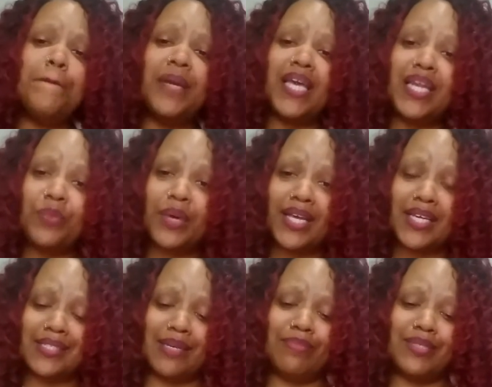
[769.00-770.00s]
But
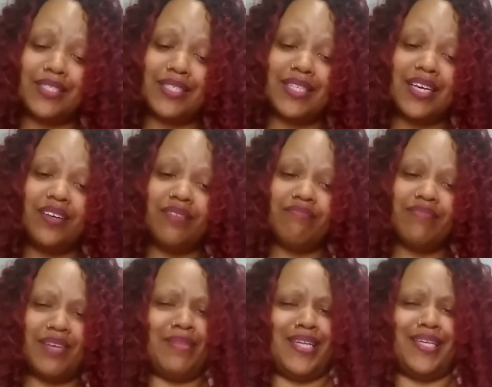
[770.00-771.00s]
anyways, I was just like,
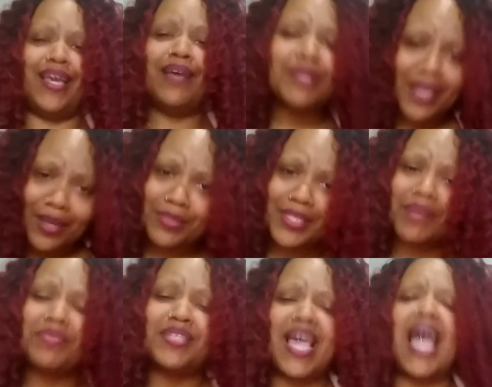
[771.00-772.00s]
I'm not damn
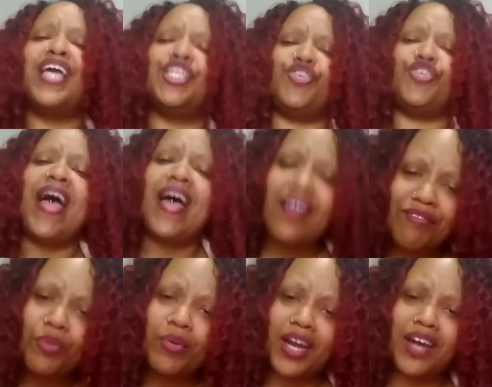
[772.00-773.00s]
tipsy. I can drive
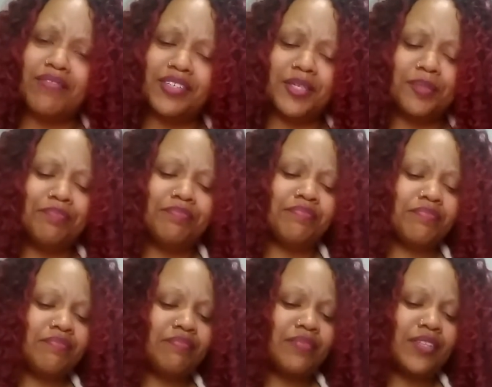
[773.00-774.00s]
or whatever.
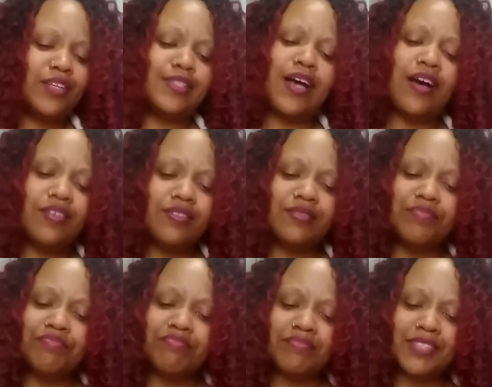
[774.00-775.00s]
So
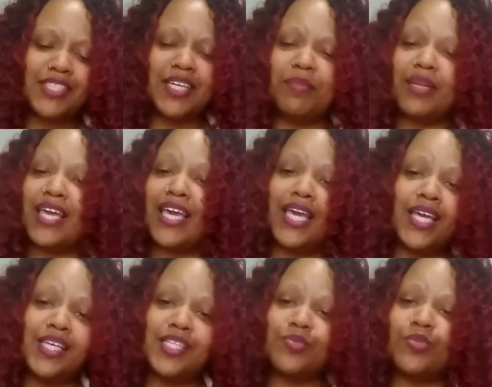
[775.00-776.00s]
she gave me the
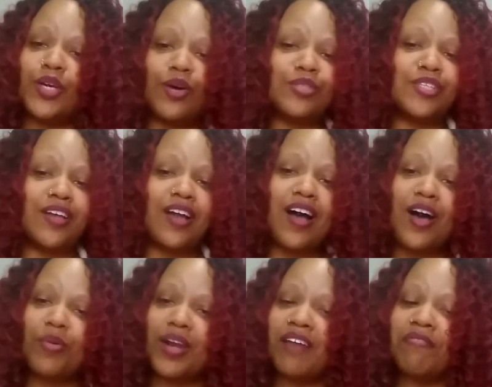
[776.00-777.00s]
keys. We go to the car,
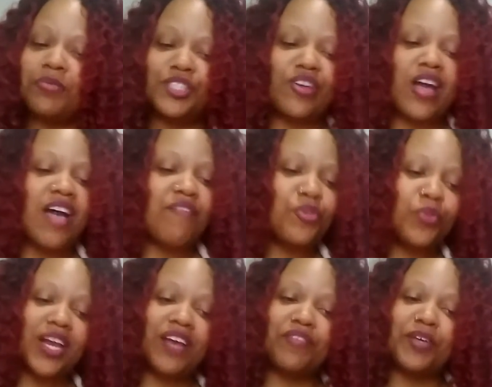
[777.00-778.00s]
whatever. We drive or
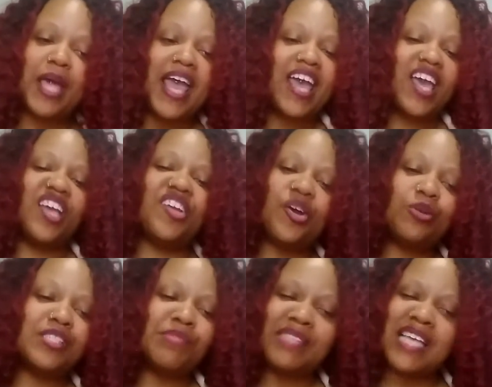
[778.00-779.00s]
whatever. And you
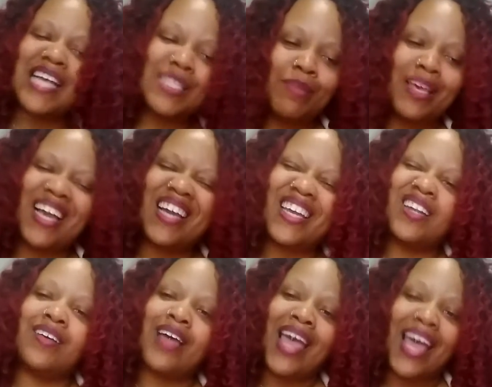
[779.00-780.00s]
know, sometimes me, I get a
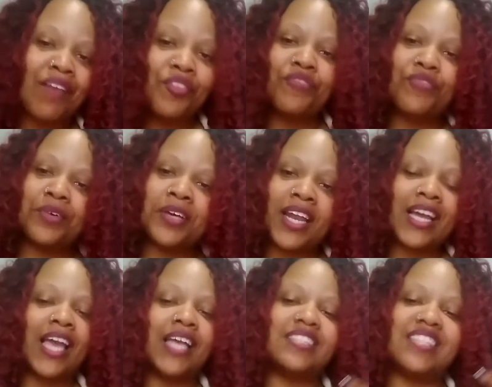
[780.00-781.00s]
little heavy foot.
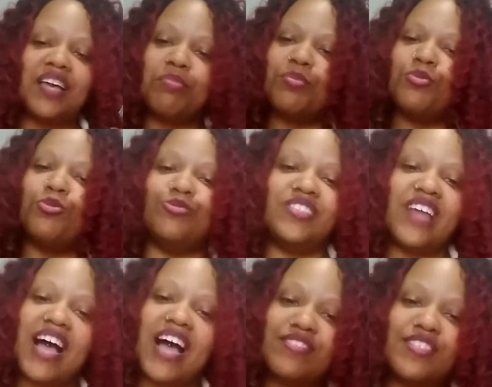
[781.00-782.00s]
I can't stand people who
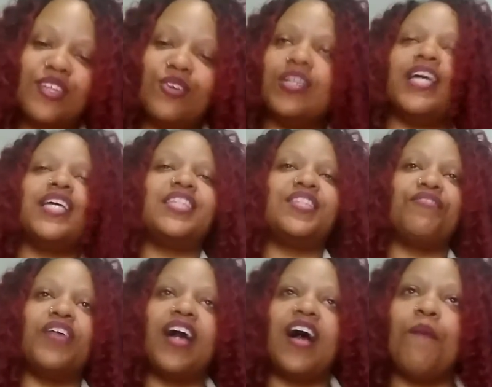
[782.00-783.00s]
drive slow, like, get the
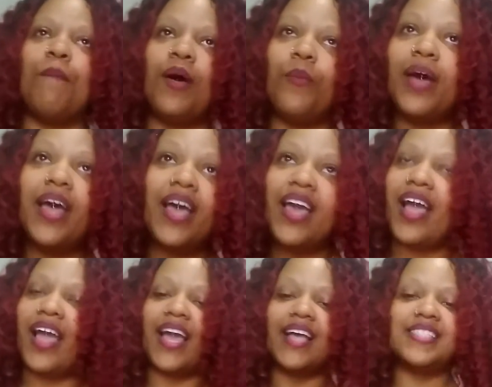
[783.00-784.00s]
fuck out of my way.
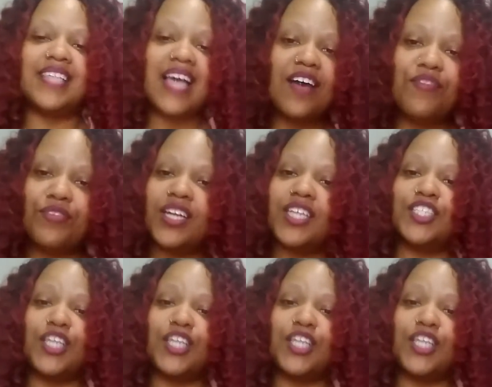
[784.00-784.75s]
I ain't got time for that